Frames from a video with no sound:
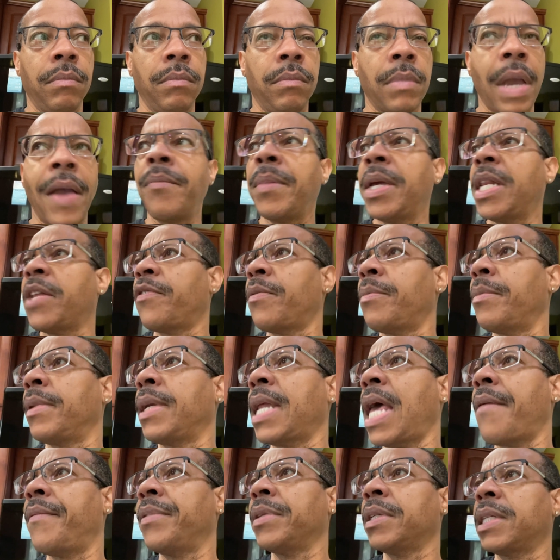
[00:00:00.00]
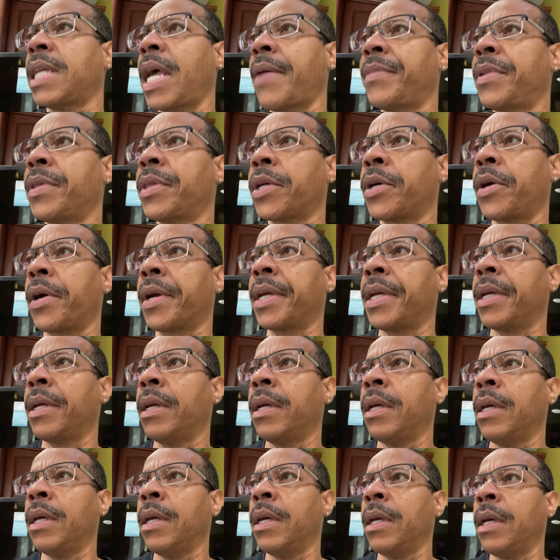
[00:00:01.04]
a meeting from 11, 11.30
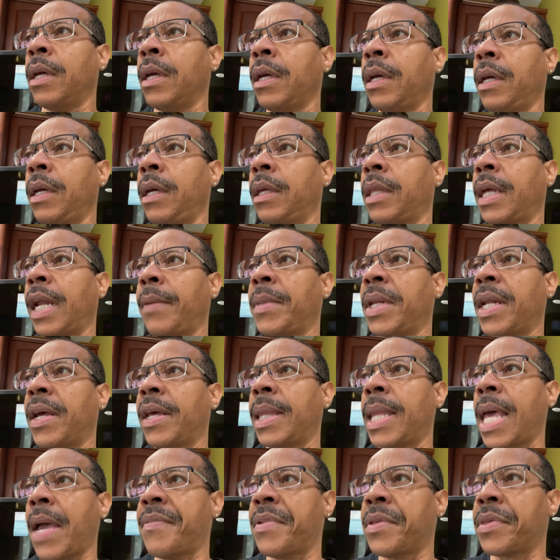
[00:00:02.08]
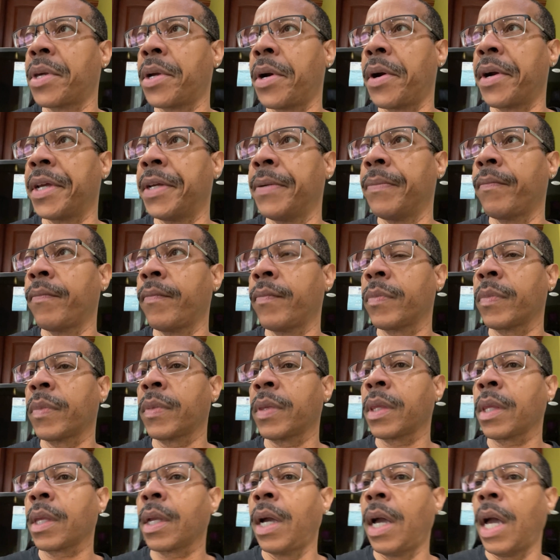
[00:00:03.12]
and then I meet at 11.30.
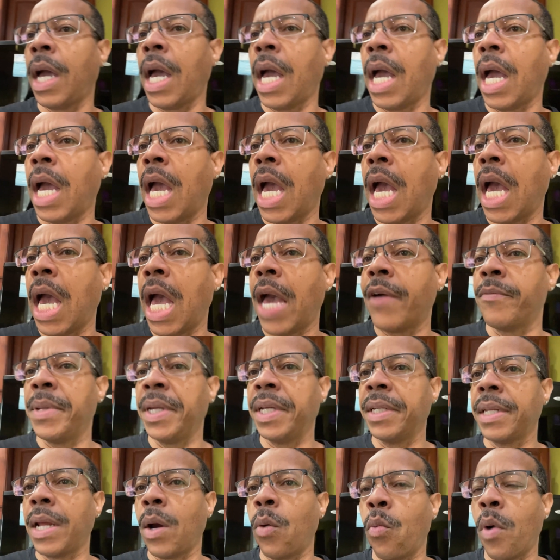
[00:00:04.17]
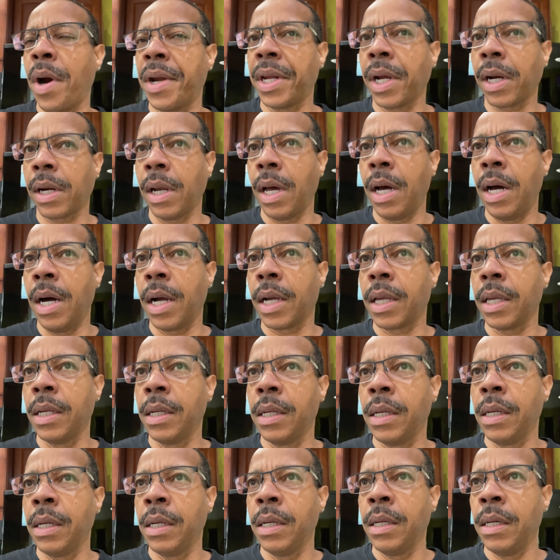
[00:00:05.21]
I have a meeting at 1 o'clock.
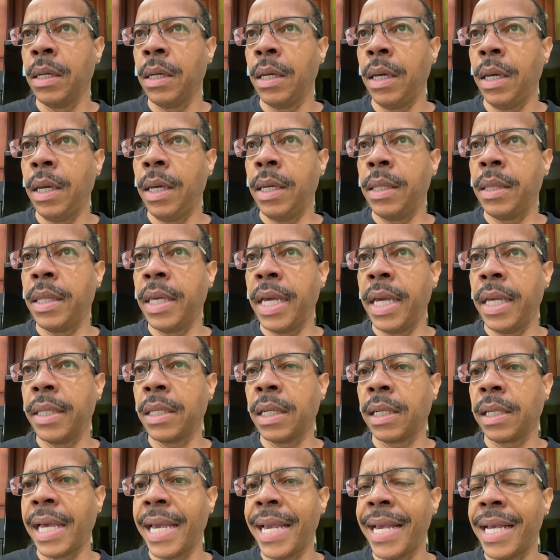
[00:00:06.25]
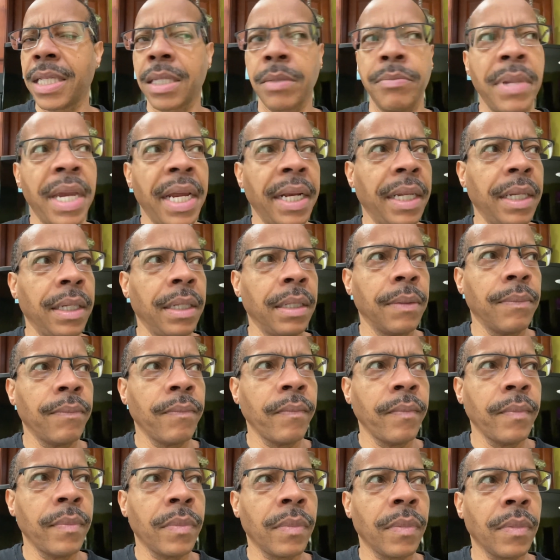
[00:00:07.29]
And then the last meeting,
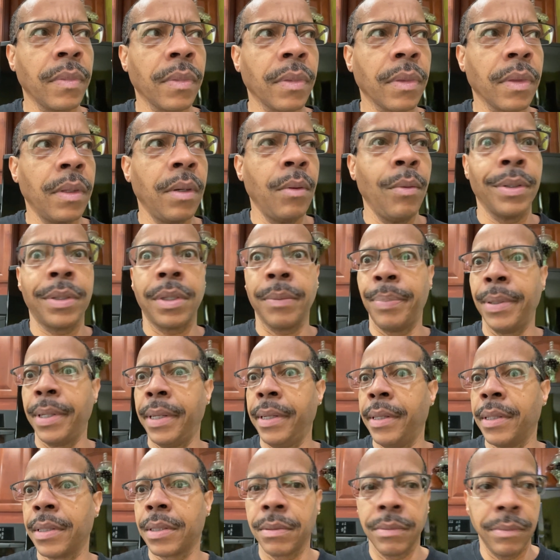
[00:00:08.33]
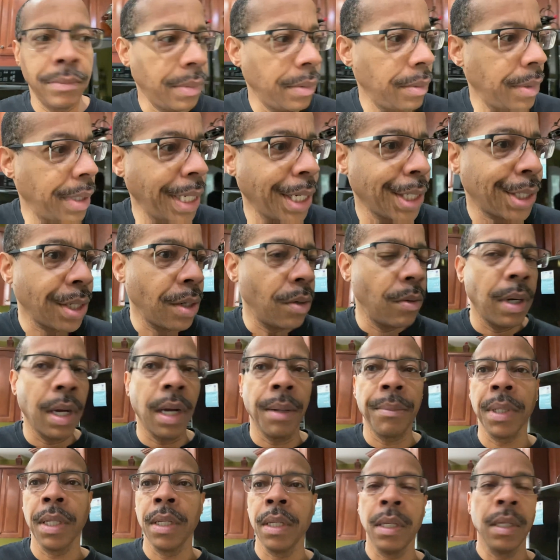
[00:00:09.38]
it depends when they show
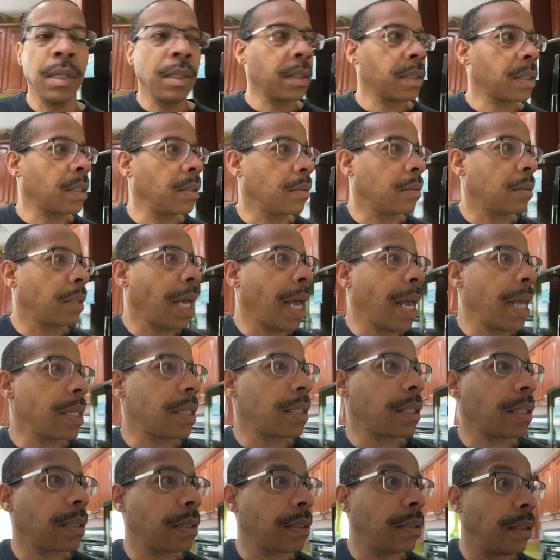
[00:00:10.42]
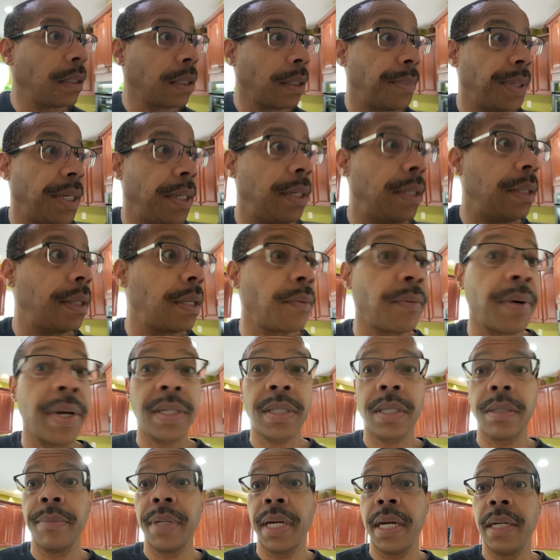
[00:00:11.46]
up. So that's going to be the
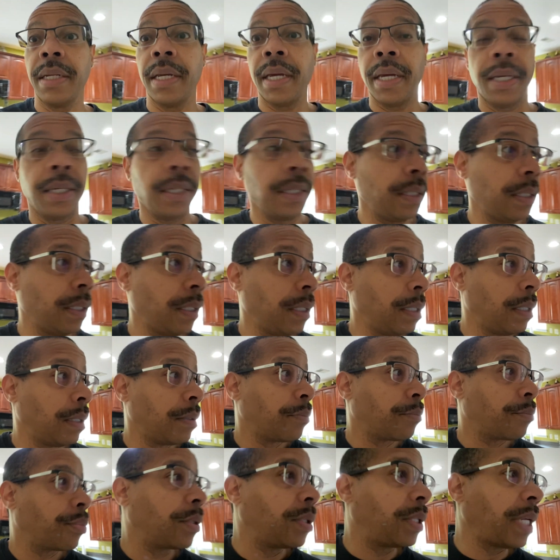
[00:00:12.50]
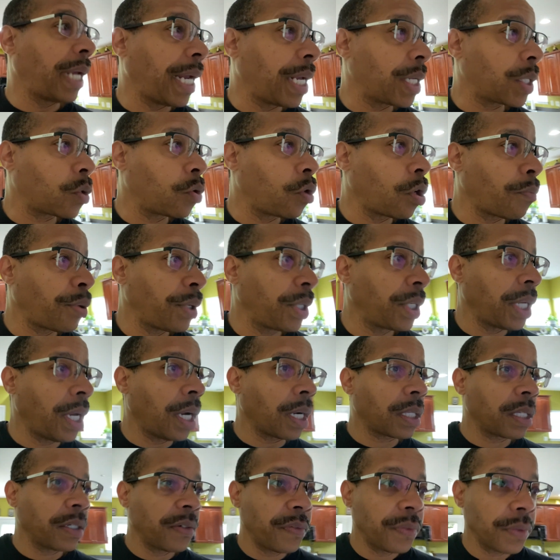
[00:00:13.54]
rest of my day. Day is going
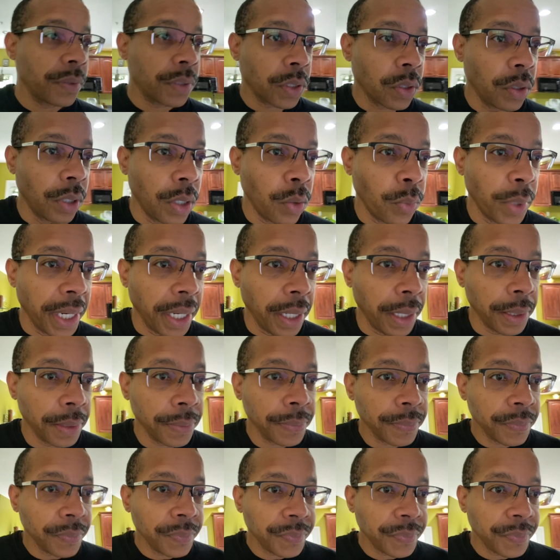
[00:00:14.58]
productive. It's going well.